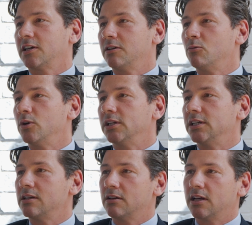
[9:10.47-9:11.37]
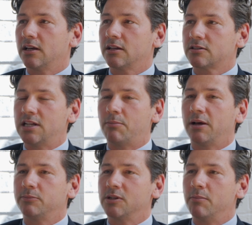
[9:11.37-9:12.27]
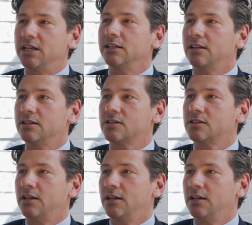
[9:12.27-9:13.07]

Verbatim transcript: can really uh, step up to meet this